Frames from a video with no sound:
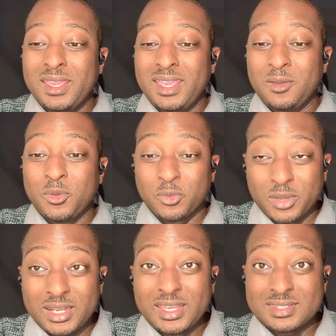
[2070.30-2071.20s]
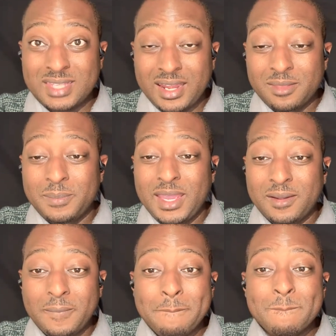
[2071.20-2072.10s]
and we're really excited
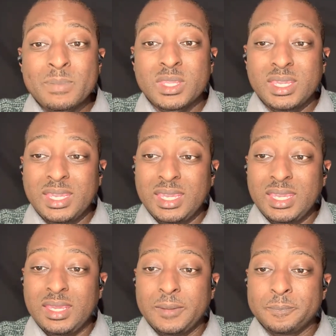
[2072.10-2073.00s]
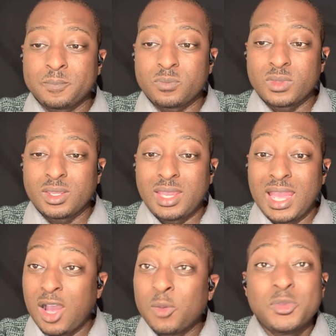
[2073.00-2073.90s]
about it. And
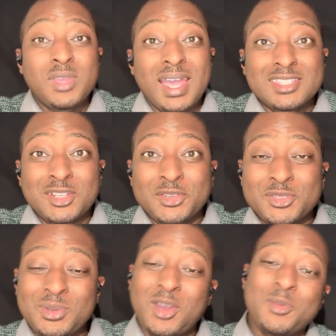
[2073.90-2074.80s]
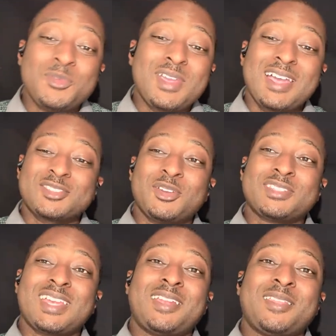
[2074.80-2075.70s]
I hope you guys are too. I hope you guys are
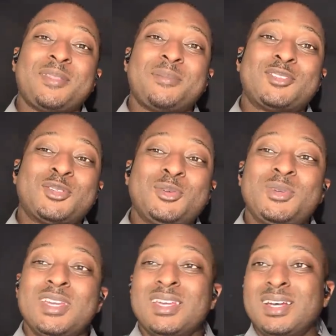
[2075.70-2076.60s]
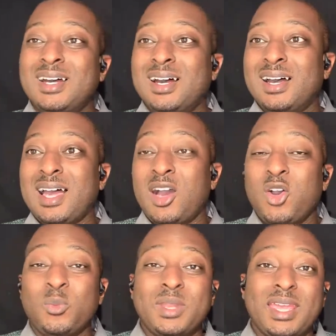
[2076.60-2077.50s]
excited about it too. I
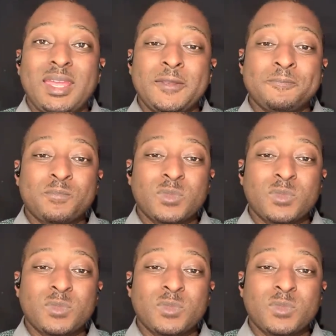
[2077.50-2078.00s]
hope that